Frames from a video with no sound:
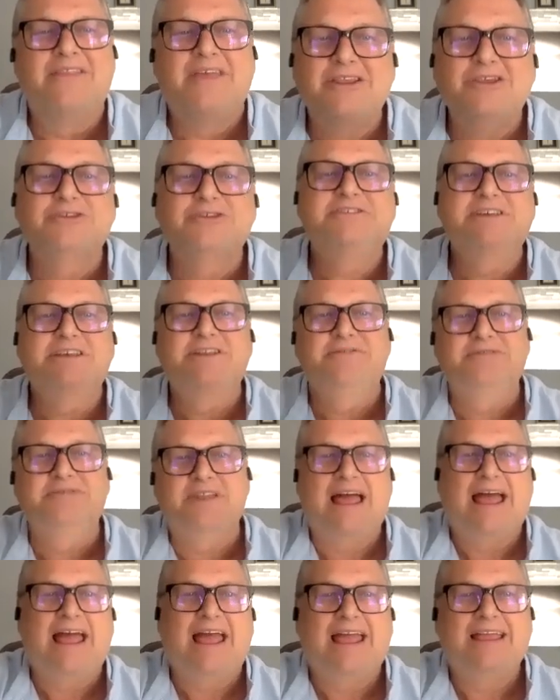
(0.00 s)
And then you see the
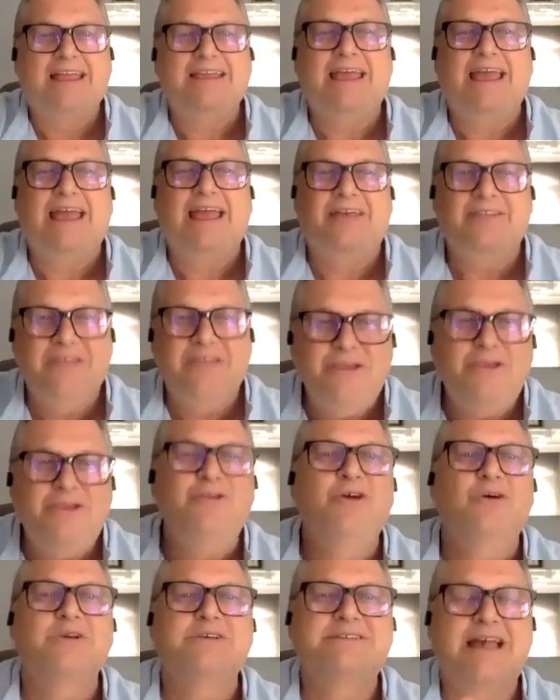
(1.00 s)
flag, and then
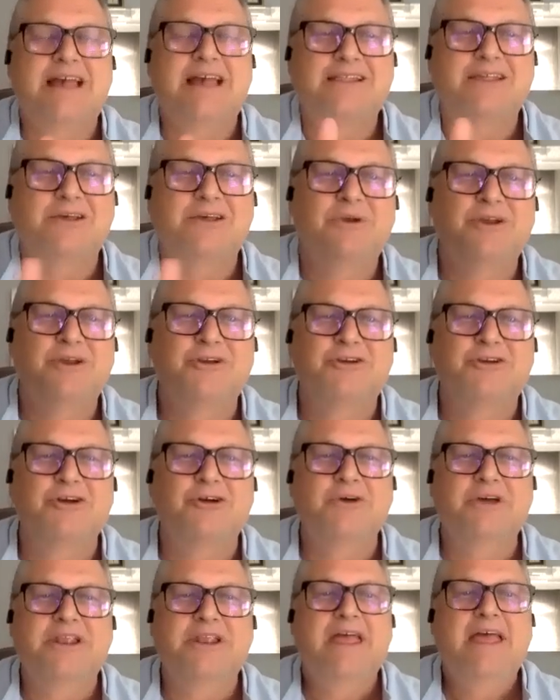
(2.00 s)
you know exactly where you're
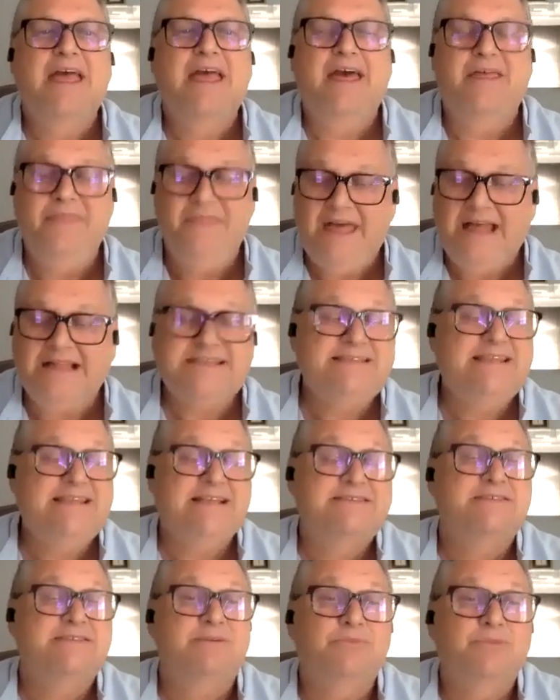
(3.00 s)
going. And that
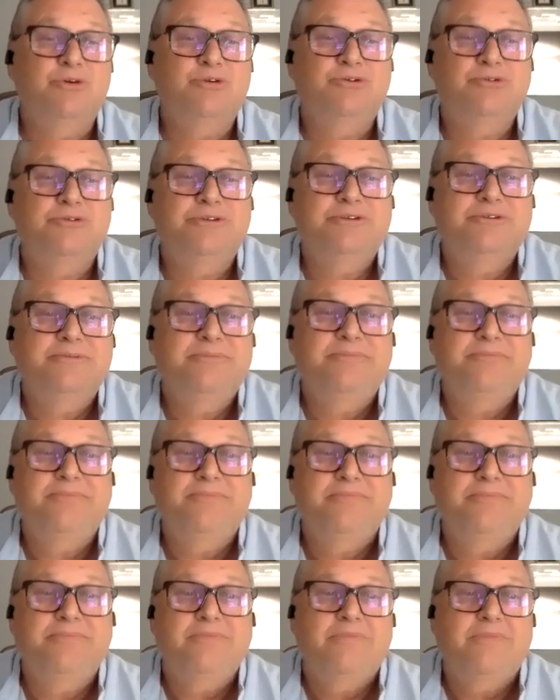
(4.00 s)
sets the mood.
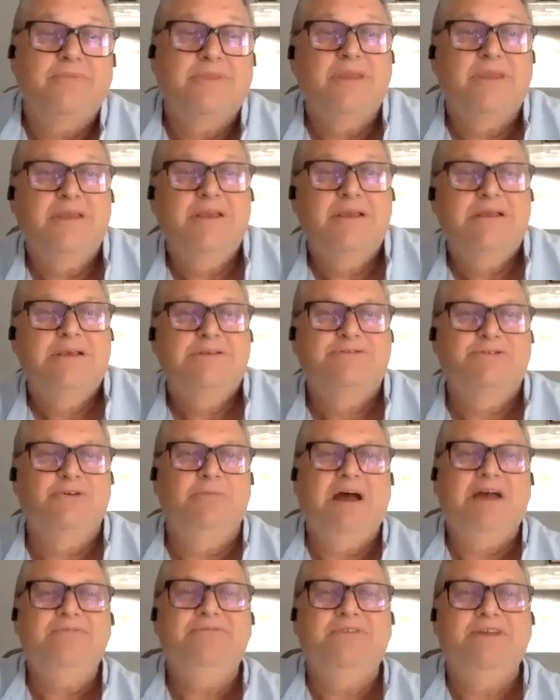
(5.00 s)

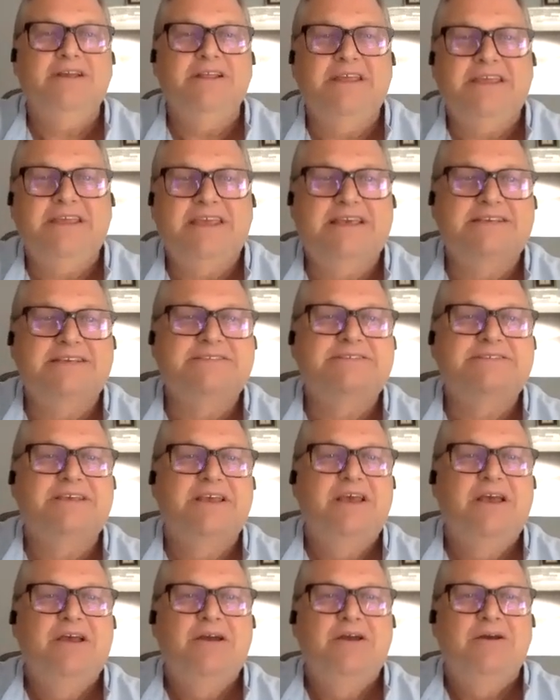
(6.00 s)
So my feeling
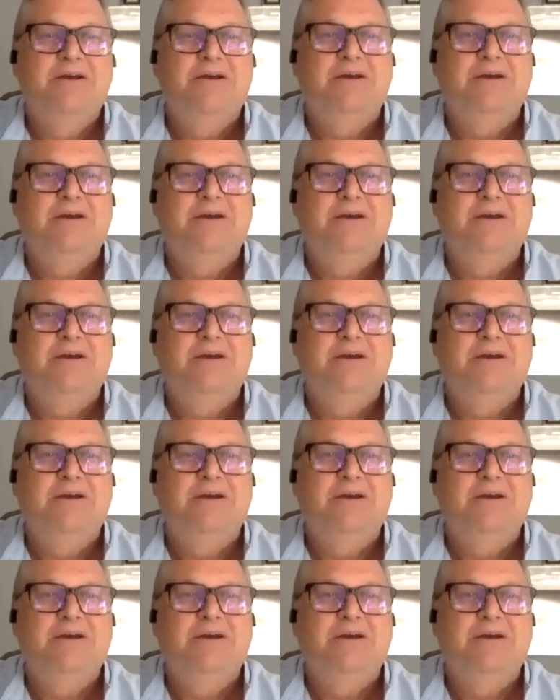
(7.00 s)
is